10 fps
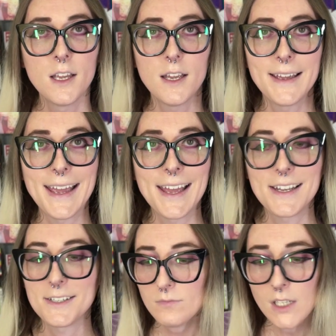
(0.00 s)

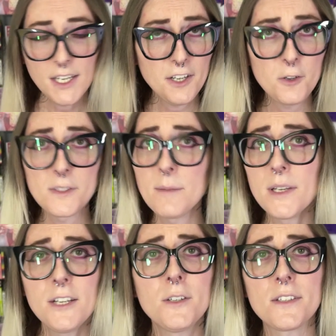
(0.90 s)
and, you know,
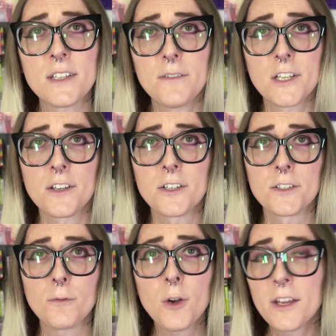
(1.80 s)
somebody who doesn't have gender
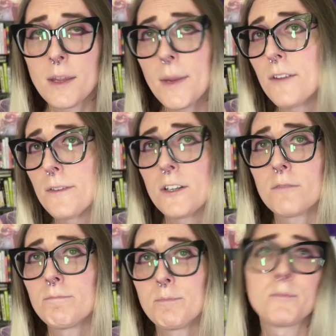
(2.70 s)
dysphoria, they may
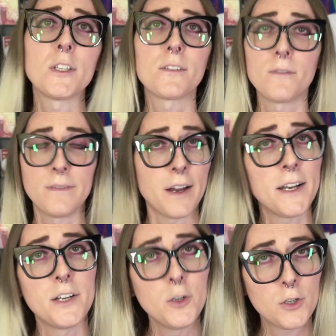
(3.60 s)
feel just very
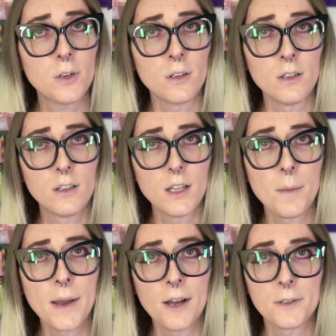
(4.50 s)
neutral
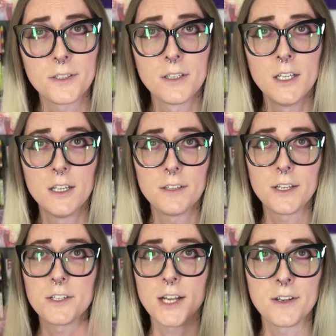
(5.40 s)
about
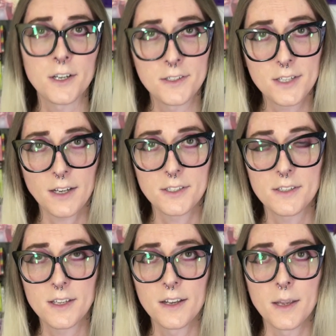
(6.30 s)
their gender and sex
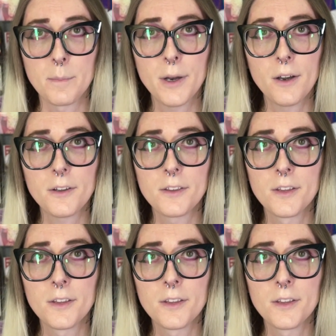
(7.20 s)
assigned at birth,